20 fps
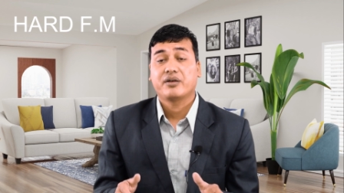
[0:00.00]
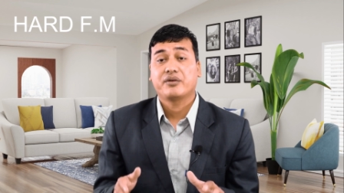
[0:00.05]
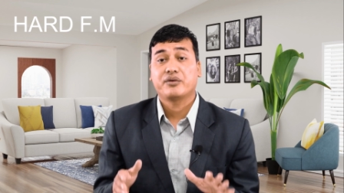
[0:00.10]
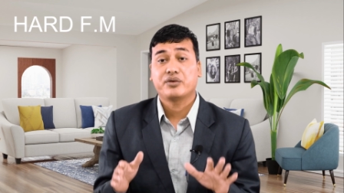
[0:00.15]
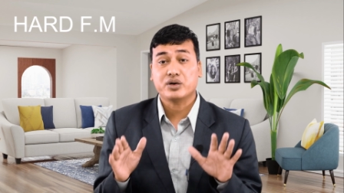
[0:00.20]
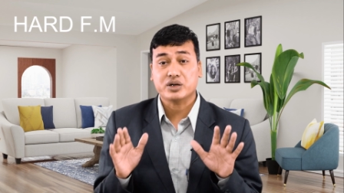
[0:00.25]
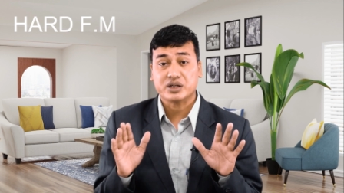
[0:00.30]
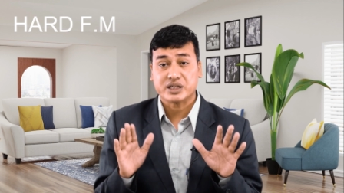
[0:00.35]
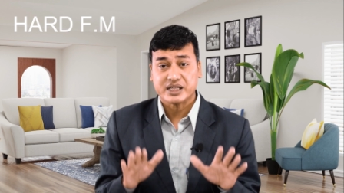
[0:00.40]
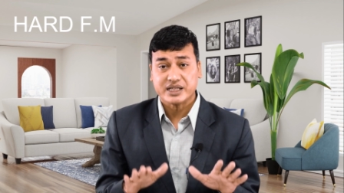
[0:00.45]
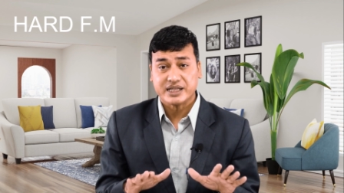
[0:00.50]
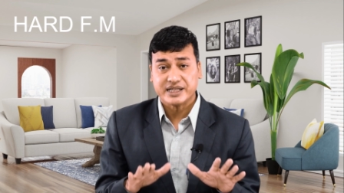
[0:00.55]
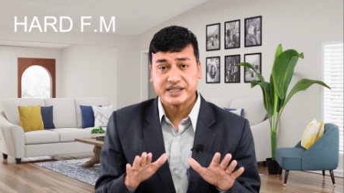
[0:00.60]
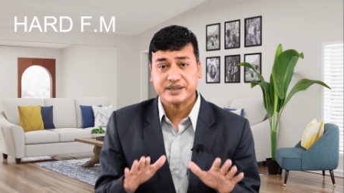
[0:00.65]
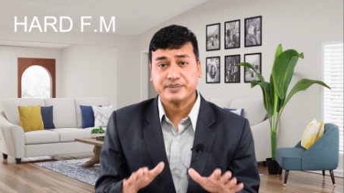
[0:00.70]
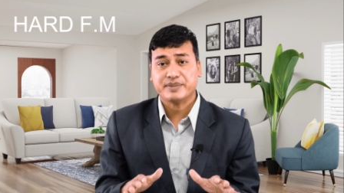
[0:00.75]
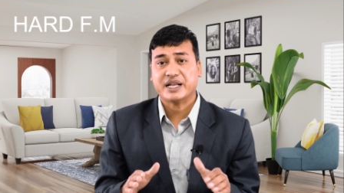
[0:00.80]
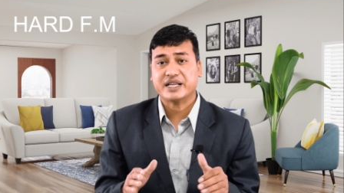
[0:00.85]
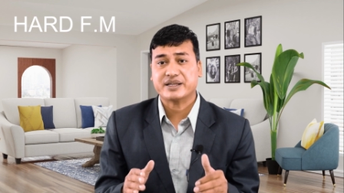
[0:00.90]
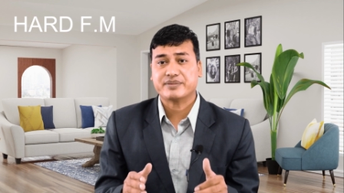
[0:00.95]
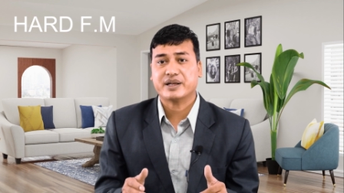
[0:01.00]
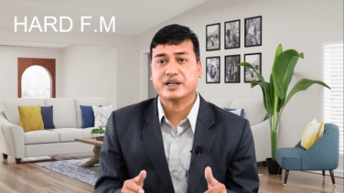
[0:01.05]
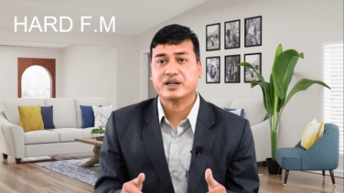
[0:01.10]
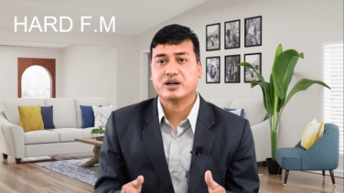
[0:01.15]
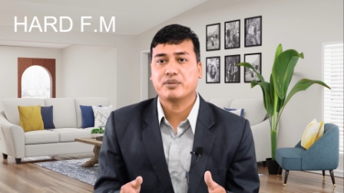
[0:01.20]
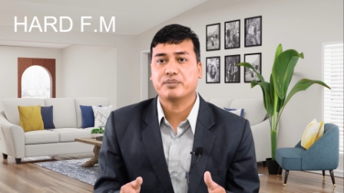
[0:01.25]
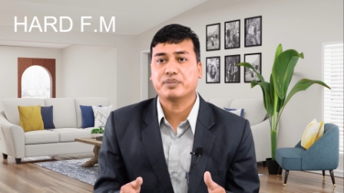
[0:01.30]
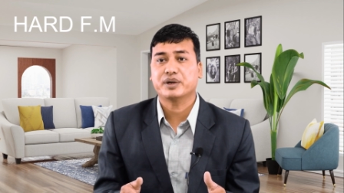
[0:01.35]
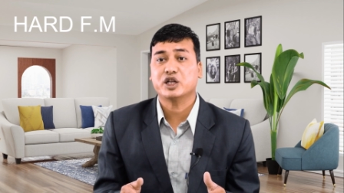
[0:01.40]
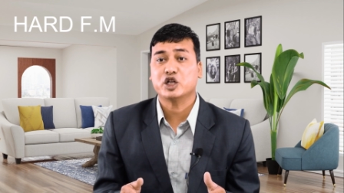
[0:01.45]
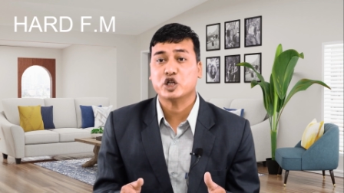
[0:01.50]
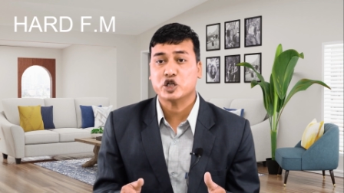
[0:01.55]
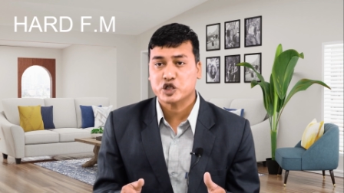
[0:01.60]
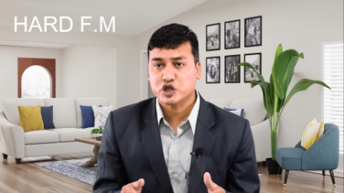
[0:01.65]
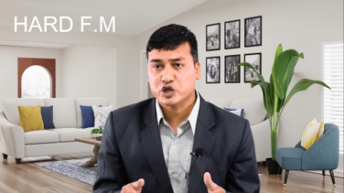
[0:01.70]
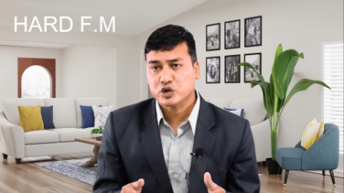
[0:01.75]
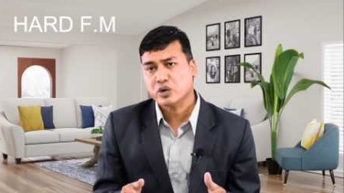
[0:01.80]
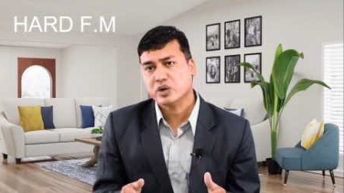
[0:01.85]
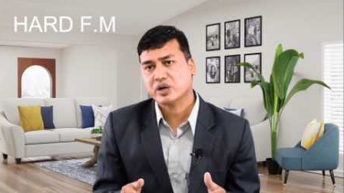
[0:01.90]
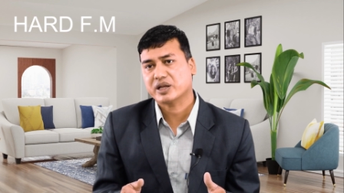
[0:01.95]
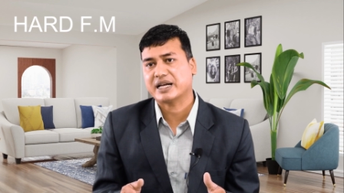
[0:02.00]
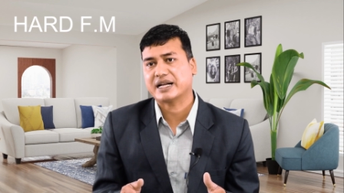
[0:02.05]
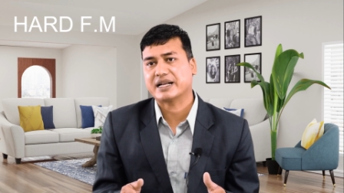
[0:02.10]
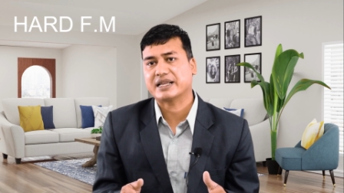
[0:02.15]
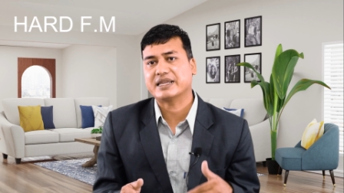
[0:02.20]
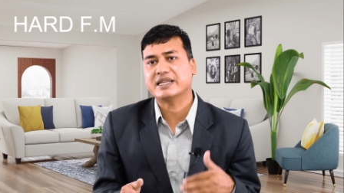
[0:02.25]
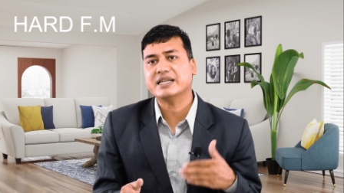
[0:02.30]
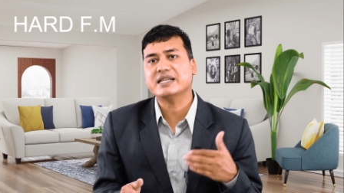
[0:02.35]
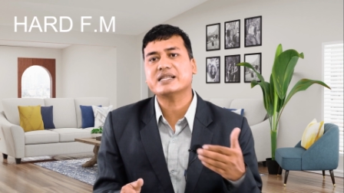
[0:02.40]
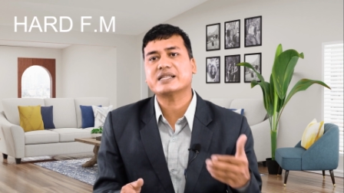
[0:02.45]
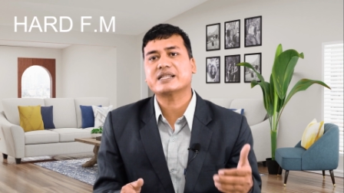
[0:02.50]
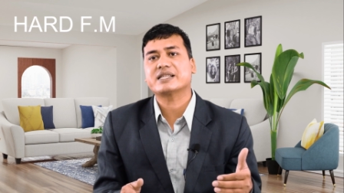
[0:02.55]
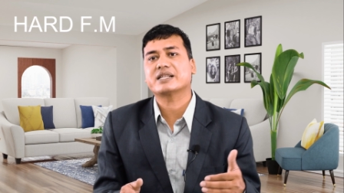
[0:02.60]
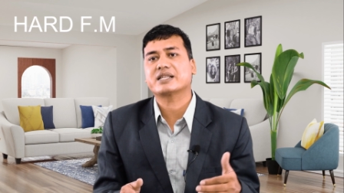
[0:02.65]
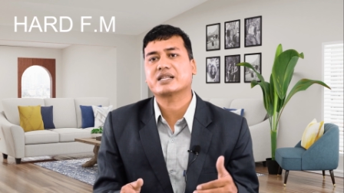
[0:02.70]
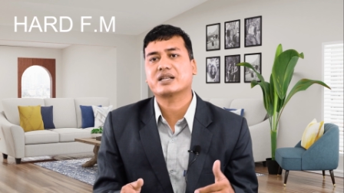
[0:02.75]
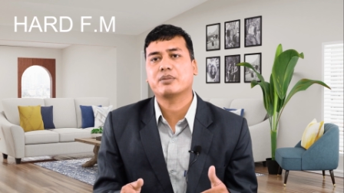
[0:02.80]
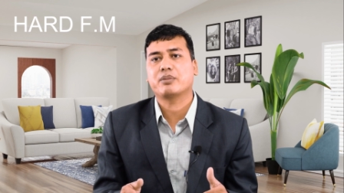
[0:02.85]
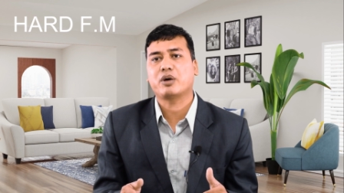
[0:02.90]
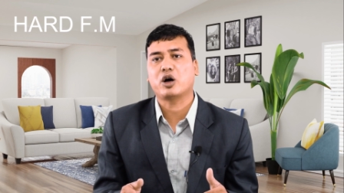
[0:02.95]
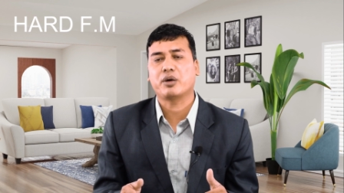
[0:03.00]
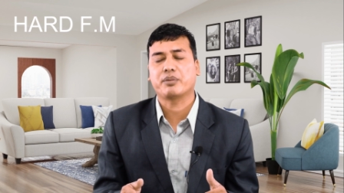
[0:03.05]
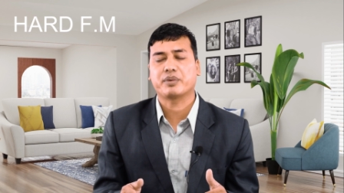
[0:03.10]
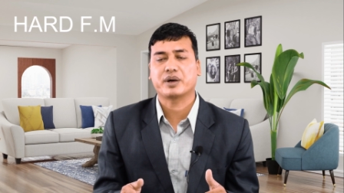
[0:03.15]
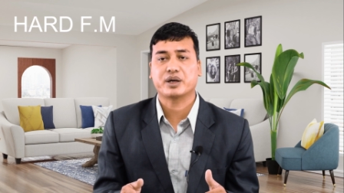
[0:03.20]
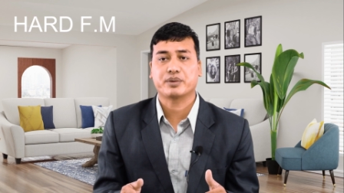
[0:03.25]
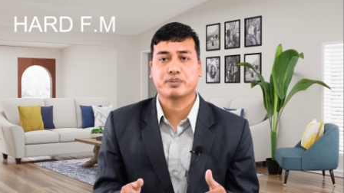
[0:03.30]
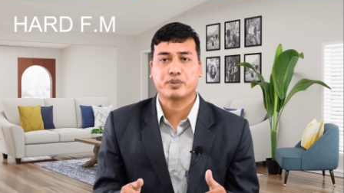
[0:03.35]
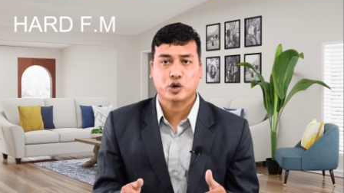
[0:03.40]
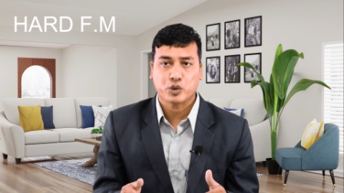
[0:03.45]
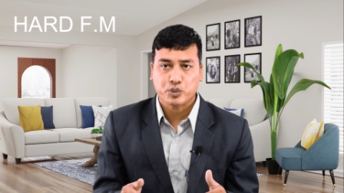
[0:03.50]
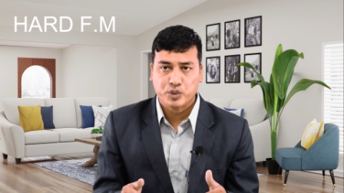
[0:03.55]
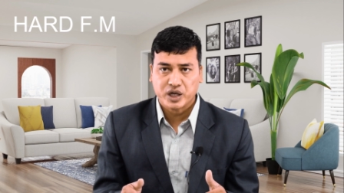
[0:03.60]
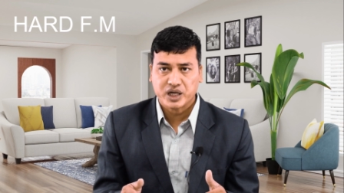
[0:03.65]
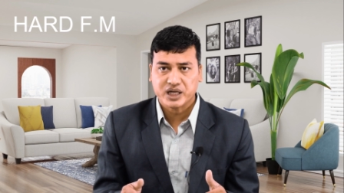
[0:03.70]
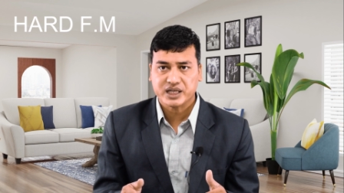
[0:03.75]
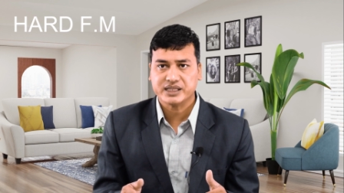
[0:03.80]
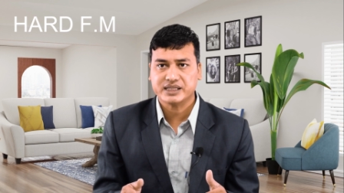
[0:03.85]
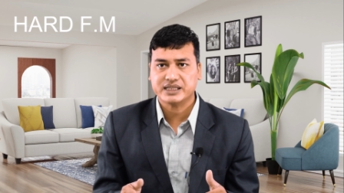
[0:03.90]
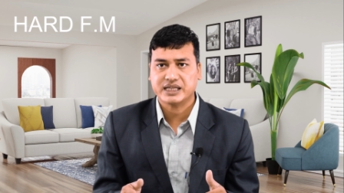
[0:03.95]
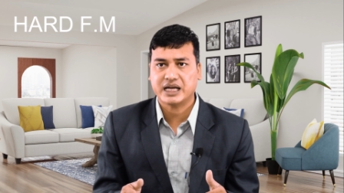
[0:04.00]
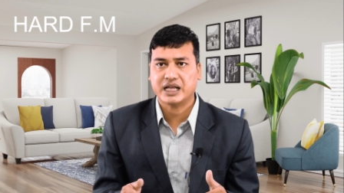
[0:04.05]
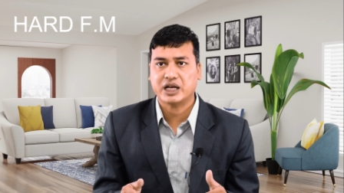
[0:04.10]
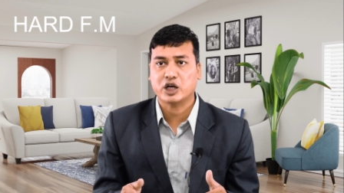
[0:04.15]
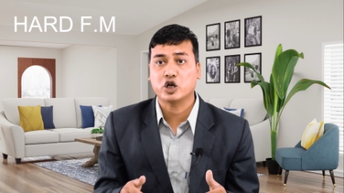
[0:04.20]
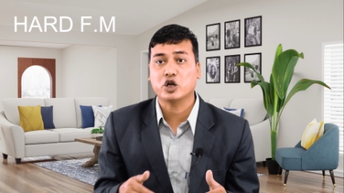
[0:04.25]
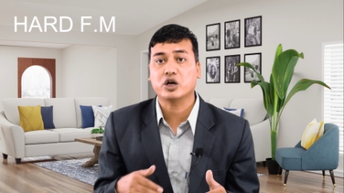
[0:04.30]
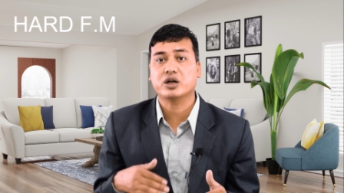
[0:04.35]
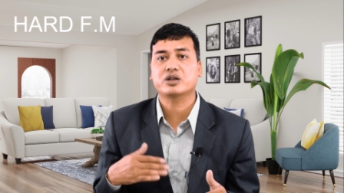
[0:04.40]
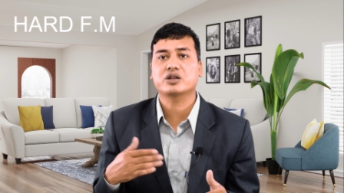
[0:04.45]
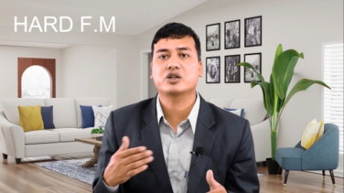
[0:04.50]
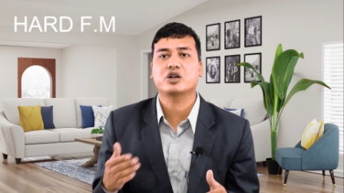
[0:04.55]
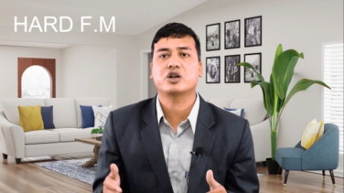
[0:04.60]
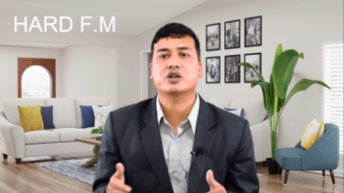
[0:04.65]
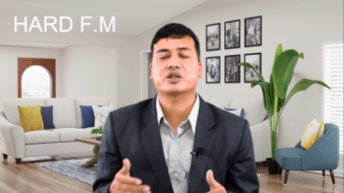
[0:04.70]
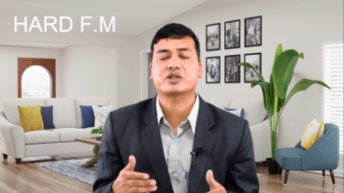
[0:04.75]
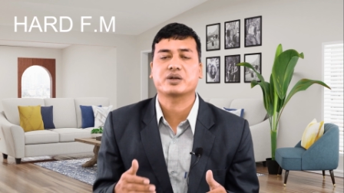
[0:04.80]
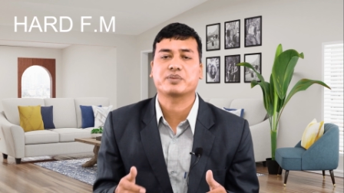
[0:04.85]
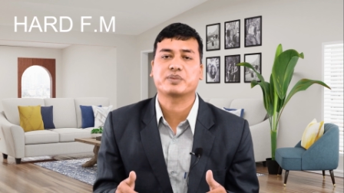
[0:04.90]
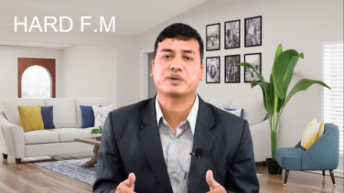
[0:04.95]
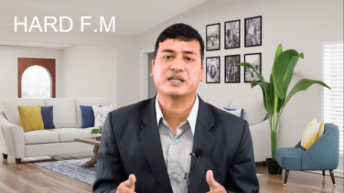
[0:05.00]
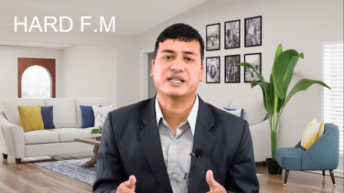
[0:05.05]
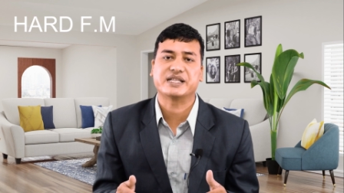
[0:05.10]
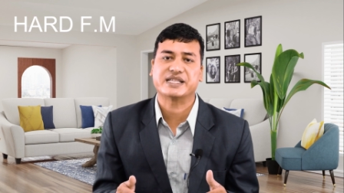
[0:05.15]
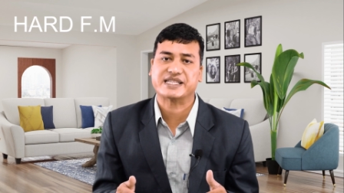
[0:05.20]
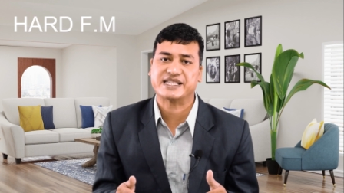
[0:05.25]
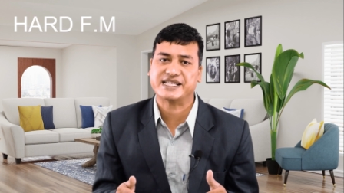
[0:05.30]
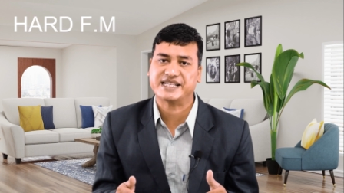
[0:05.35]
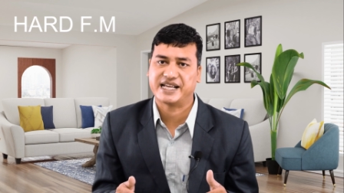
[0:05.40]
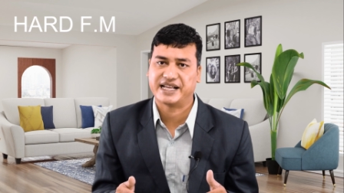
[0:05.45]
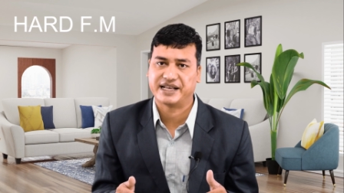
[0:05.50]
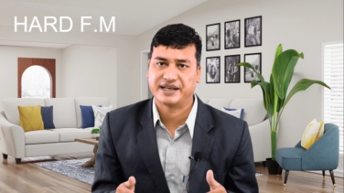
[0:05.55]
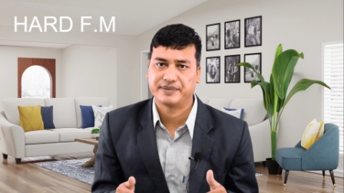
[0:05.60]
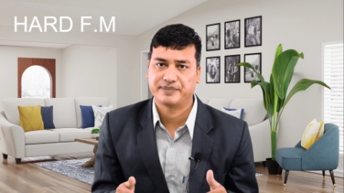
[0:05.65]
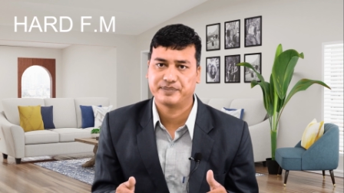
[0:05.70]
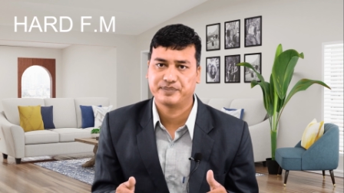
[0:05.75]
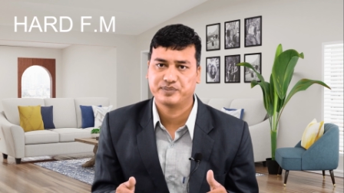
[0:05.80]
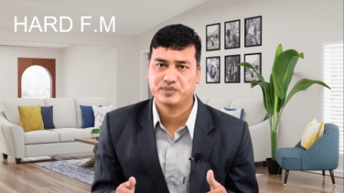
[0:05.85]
facility management company ensure that this system operate properly and not cause of the incident.